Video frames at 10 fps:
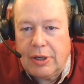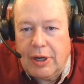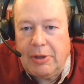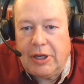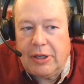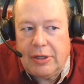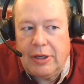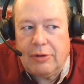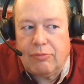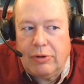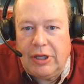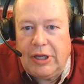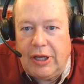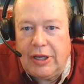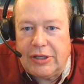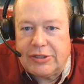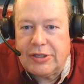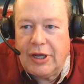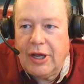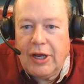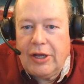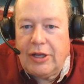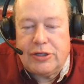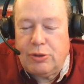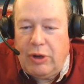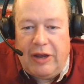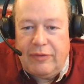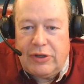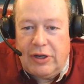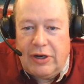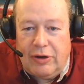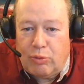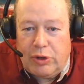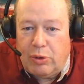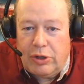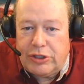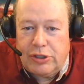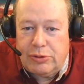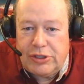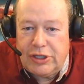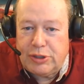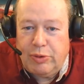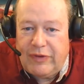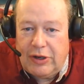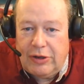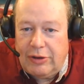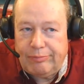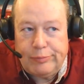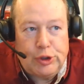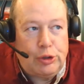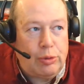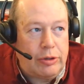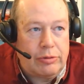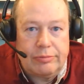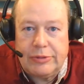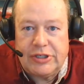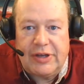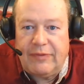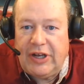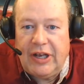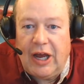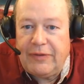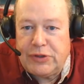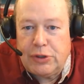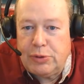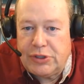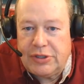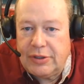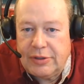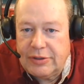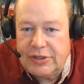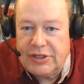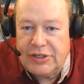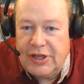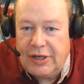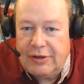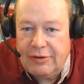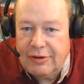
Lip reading: I'm like, it really is. And so we haven't done a recorded show since. We've done 270 live shows since then.